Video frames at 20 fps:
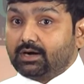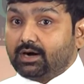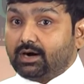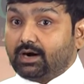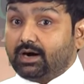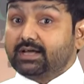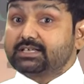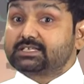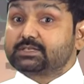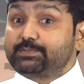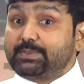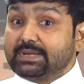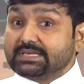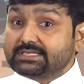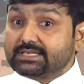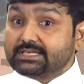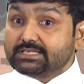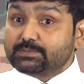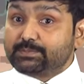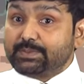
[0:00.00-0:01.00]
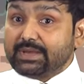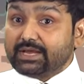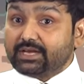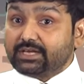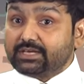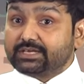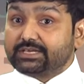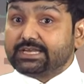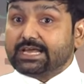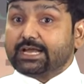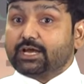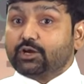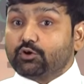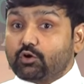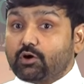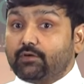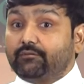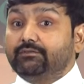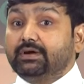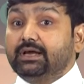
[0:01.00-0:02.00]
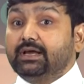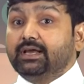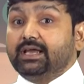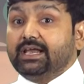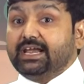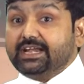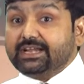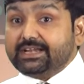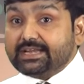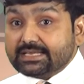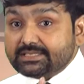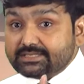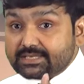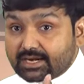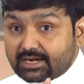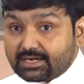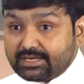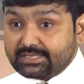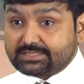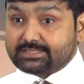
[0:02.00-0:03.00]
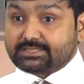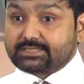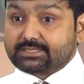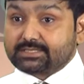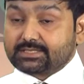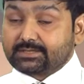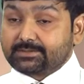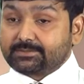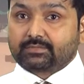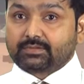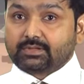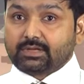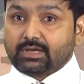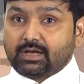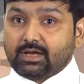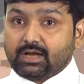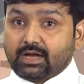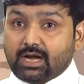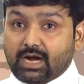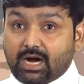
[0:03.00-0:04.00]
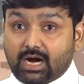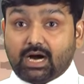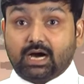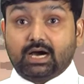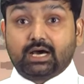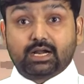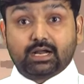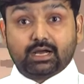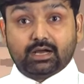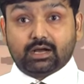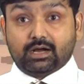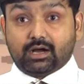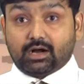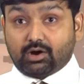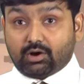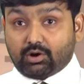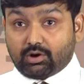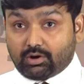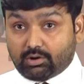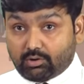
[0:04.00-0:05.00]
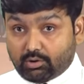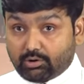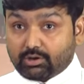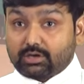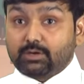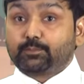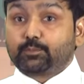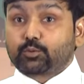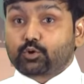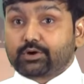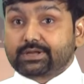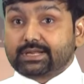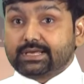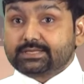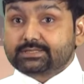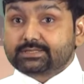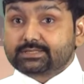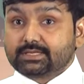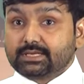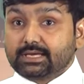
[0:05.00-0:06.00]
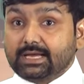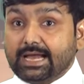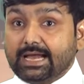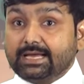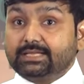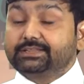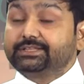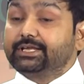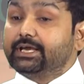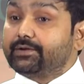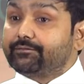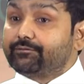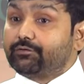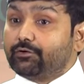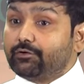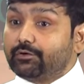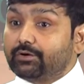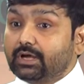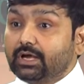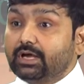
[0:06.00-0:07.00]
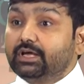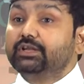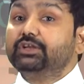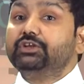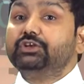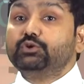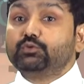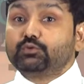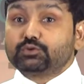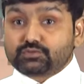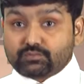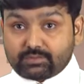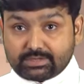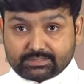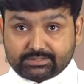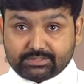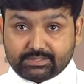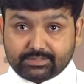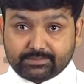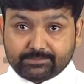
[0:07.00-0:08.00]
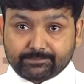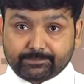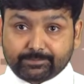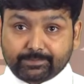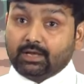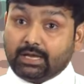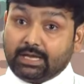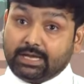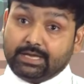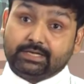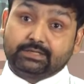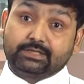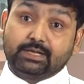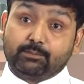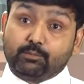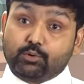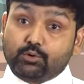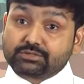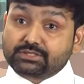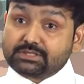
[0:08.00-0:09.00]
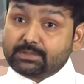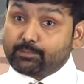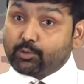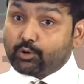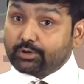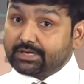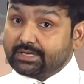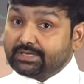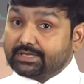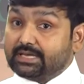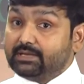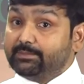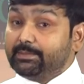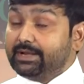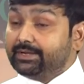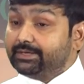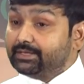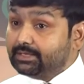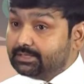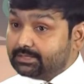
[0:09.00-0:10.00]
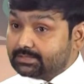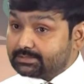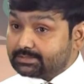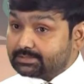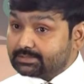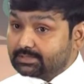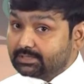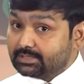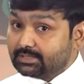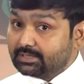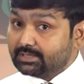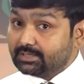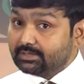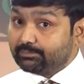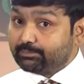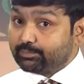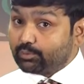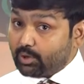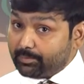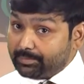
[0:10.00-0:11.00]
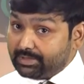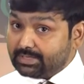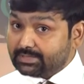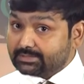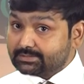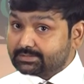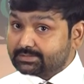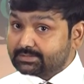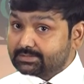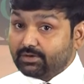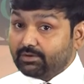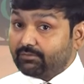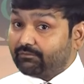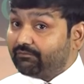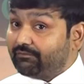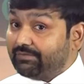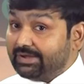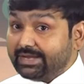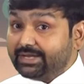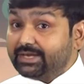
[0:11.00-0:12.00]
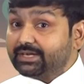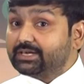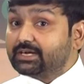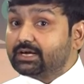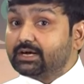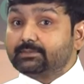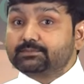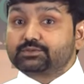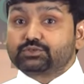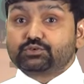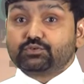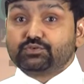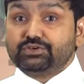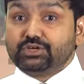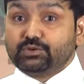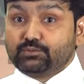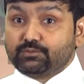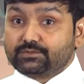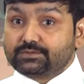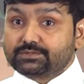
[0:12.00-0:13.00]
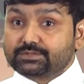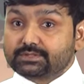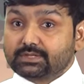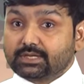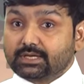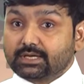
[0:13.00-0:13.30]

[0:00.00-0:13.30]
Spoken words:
a species being taken off endangered list are all progress and therefore newsworthy. Another most important element is prominence. When it comes to news,